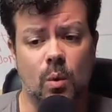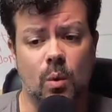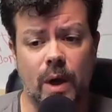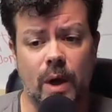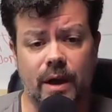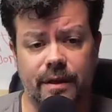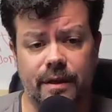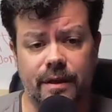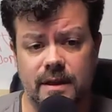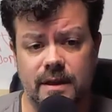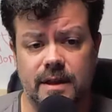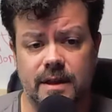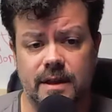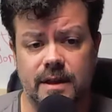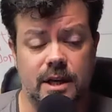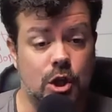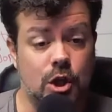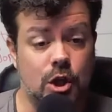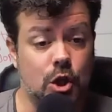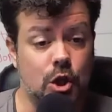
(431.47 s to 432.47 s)
wealthy
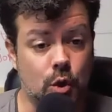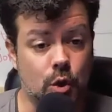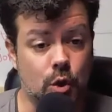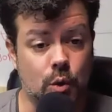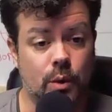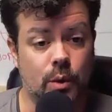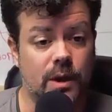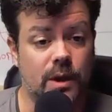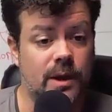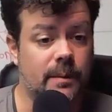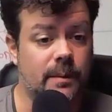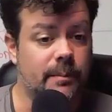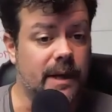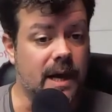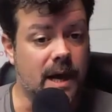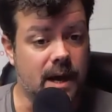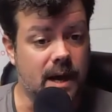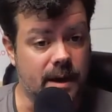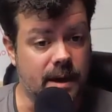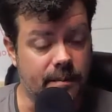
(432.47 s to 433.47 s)
that you
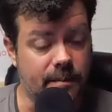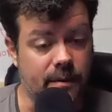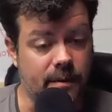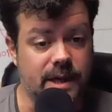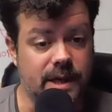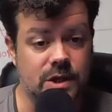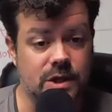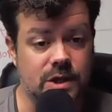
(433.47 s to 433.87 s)
become, right?